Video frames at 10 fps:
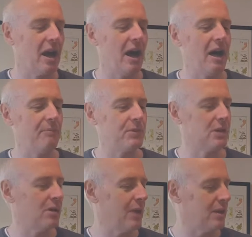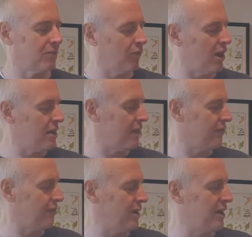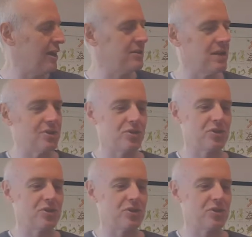So it's Friday of International